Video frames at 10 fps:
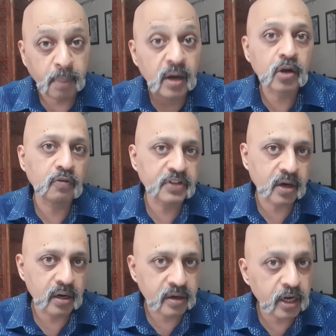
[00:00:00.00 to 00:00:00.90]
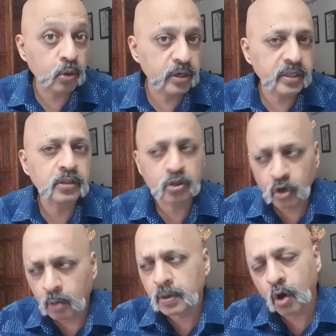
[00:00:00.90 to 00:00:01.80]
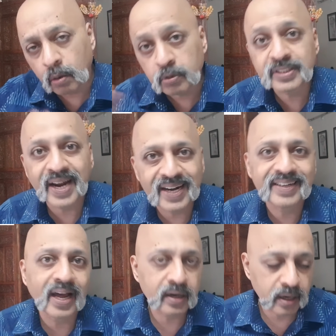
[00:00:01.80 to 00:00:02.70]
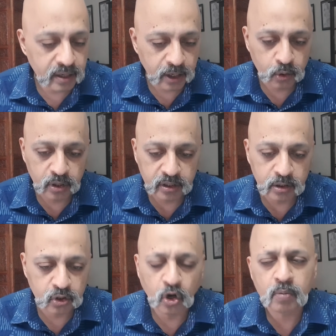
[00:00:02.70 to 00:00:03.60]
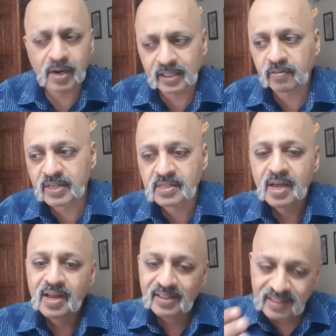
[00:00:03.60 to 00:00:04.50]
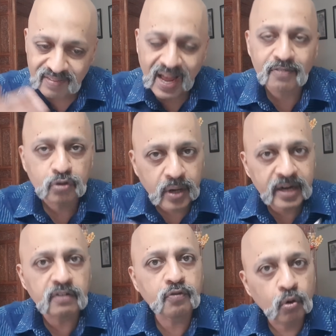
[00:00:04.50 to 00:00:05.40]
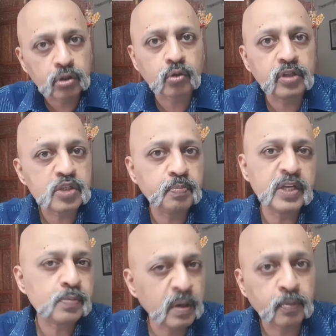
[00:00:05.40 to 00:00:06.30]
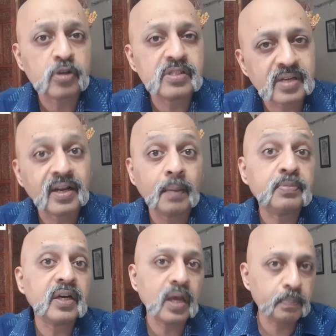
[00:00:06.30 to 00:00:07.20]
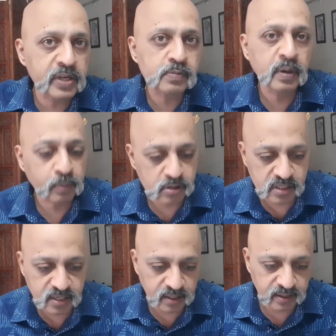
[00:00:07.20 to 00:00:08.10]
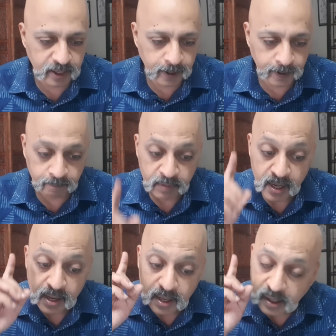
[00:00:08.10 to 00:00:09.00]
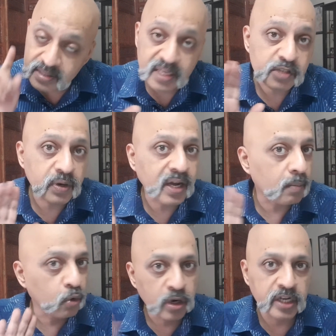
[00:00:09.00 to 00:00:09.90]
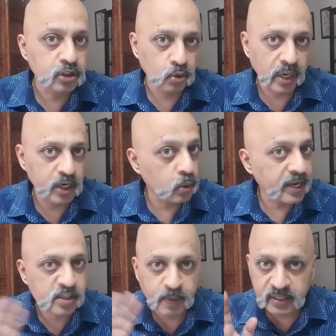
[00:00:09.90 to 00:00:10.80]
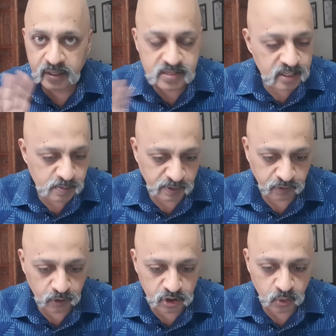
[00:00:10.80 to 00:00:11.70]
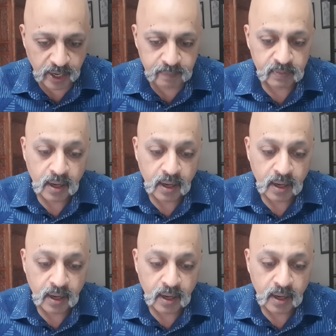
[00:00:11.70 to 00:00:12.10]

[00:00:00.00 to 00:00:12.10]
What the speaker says: bulk of the country to return to normal, almost the entire country to return to normal. Otherwise, they will have to kind of go through this piecemeal process and kab tak ye piecemeal process karte rahenge. Results will come only in July. Don't expect the results before July.